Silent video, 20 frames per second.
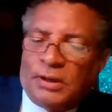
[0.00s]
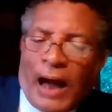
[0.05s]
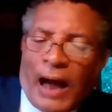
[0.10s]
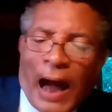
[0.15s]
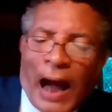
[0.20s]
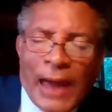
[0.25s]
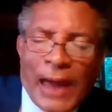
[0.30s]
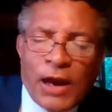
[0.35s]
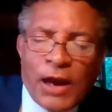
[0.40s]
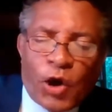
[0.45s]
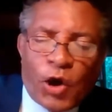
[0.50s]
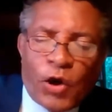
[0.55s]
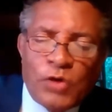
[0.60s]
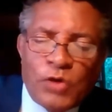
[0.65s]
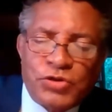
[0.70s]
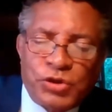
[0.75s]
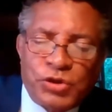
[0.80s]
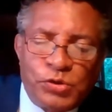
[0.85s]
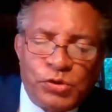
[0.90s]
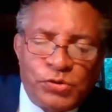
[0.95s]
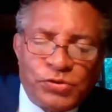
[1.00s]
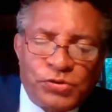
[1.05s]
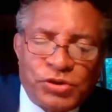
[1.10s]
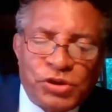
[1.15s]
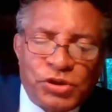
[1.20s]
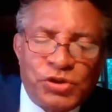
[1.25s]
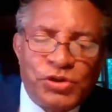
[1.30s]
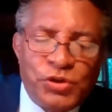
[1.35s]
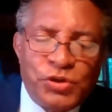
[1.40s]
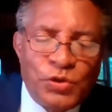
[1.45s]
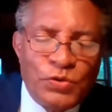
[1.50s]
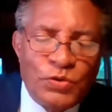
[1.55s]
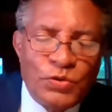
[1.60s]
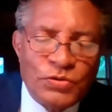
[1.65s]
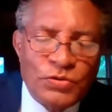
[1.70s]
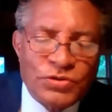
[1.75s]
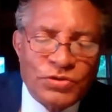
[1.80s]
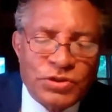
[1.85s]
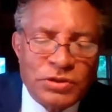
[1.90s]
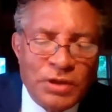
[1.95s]
I urge you to
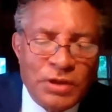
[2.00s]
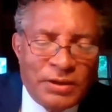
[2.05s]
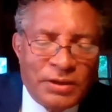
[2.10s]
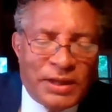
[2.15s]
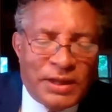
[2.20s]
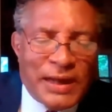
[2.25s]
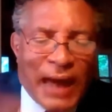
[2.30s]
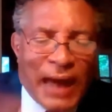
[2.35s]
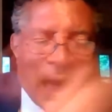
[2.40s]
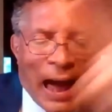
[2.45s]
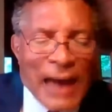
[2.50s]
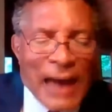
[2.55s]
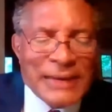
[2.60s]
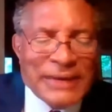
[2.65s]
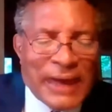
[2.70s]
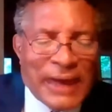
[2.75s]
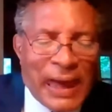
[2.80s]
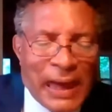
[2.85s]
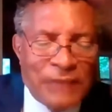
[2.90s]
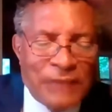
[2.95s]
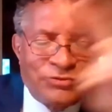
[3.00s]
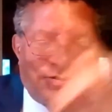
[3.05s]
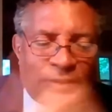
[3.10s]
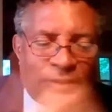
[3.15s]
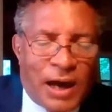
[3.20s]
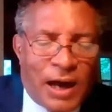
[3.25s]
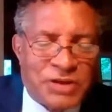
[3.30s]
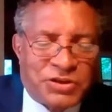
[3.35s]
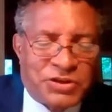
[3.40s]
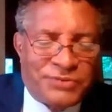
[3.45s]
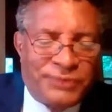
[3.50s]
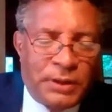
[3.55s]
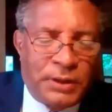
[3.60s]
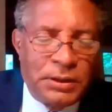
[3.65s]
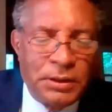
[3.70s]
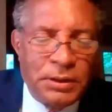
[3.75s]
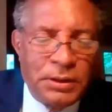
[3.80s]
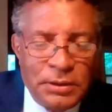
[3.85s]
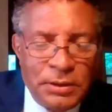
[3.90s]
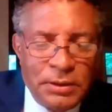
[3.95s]
use the I can philosophy
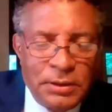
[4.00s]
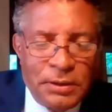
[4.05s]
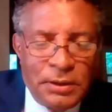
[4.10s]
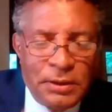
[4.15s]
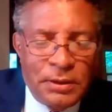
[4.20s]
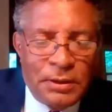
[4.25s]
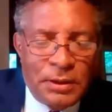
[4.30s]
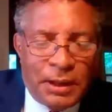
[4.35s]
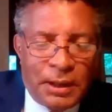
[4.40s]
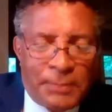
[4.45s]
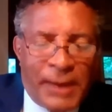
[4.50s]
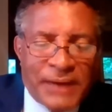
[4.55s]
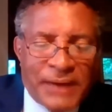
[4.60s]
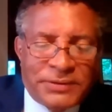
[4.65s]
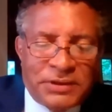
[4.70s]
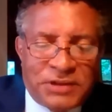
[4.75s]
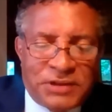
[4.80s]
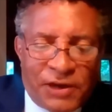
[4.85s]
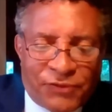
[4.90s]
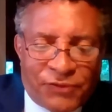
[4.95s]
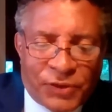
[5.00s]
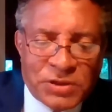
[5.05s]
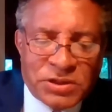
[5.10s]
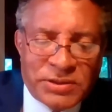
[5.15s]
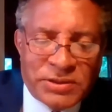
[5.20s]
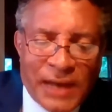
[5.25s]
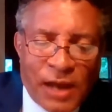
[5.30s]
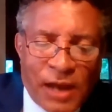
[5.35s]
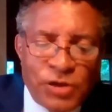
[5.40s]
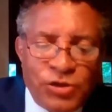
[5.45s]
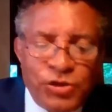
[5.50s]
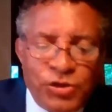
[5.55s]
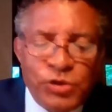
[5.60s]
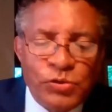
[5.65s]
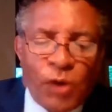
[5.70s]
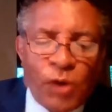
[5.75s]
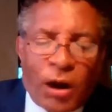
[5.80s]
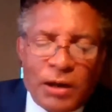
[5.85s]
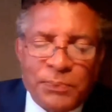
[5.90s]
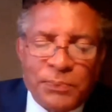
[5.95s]
and make the difference that
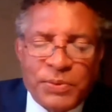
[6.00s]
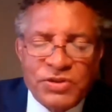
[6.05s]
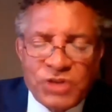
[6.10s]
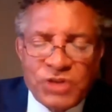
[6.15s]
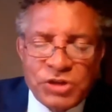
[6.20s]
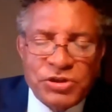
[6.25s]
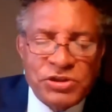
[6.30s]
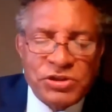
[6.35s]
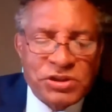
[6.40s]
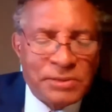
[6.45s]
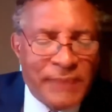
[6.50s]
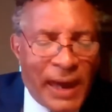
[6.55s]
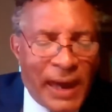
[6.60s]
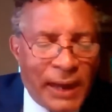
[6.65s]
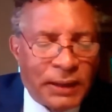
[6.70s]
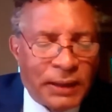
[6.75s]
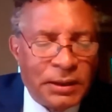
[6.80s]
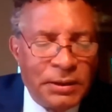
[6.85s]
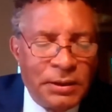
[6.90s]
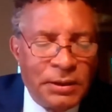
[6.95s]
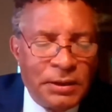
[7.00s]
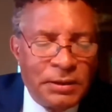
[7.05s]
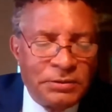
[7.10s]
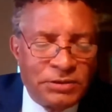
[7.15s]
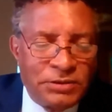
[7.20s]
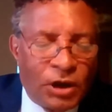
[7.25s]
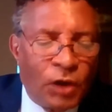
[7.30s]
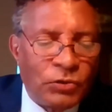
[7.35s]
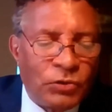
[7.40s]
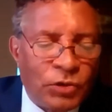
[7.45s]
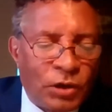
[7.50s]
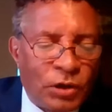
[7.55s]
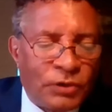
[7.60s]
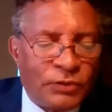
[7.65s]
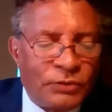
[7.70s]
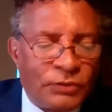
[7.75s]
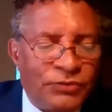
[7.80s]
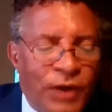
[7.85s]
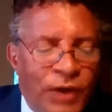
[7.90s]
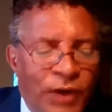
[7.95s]
you are in position to make. Don't look
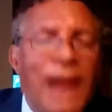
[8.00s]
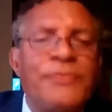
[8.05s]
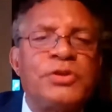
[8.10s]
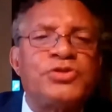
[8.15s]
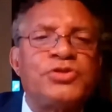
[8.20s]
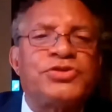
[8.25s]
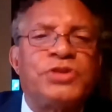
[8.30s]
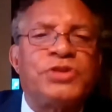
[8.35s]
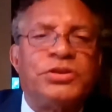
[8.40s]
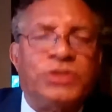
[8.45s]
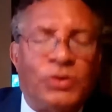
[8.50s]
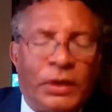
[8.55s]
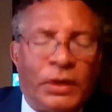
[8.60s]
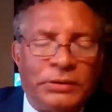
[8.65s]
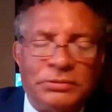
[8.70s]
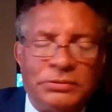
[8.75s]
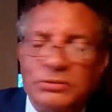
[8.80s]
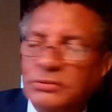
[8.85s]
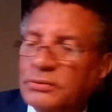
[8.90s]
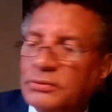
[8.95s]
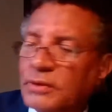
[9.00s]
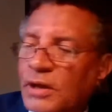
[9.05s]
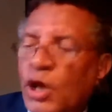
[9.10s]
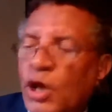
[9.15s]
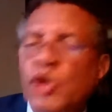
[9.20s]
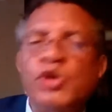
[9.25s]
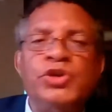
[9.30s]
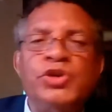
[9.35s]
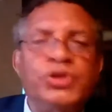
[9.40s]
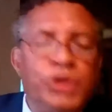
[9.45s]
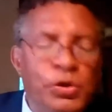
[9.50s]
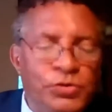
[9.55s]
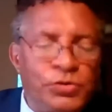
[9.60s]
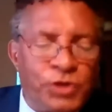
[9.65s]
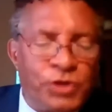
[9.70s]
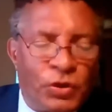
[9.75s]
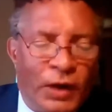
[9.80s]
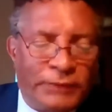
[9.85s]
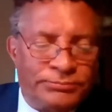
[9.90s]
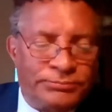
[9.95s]
for others to do it. You
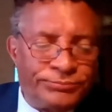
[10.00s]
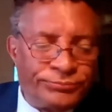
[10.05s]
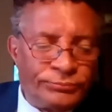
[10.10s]
do it.